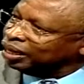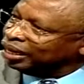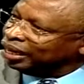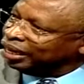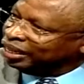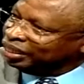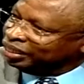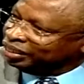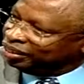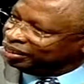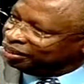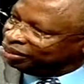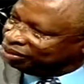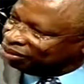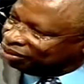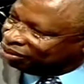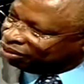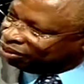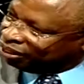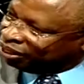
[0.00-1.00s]
and
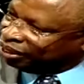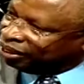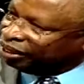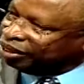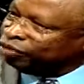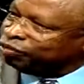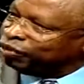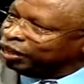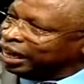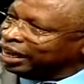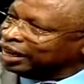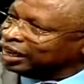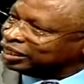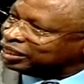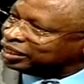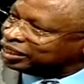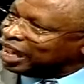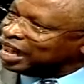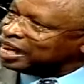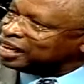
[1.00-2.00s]
if they
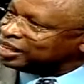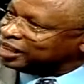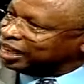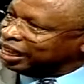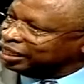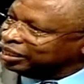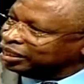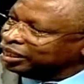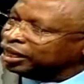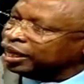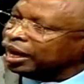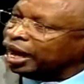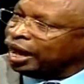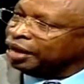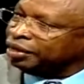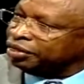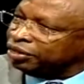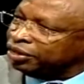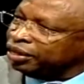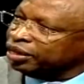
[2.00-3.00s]
understand that,
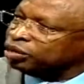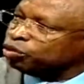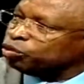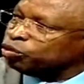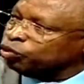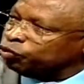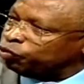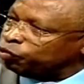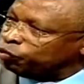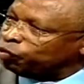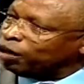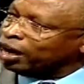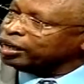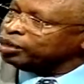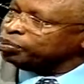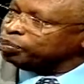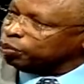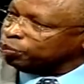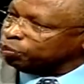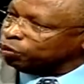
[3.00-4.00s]
I think we'll
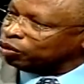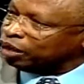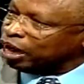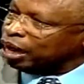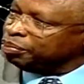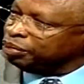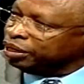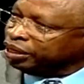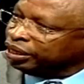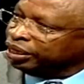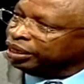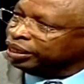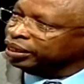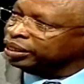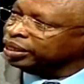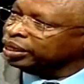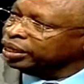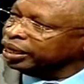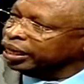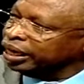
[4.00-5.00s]
find people coming
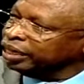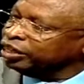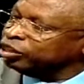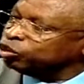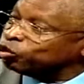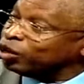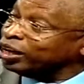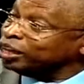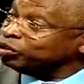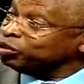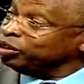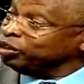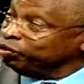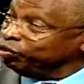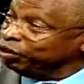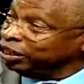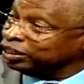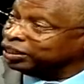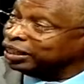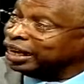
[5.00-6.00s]
in and try to
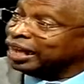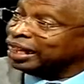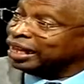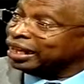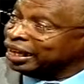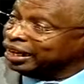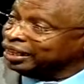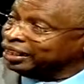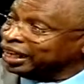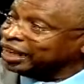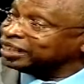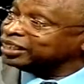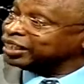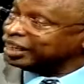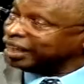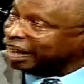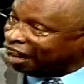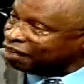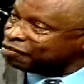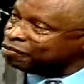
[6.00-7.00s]
invest rather than just the
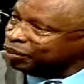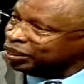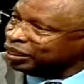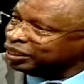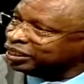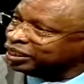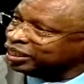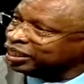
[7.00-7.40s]
government.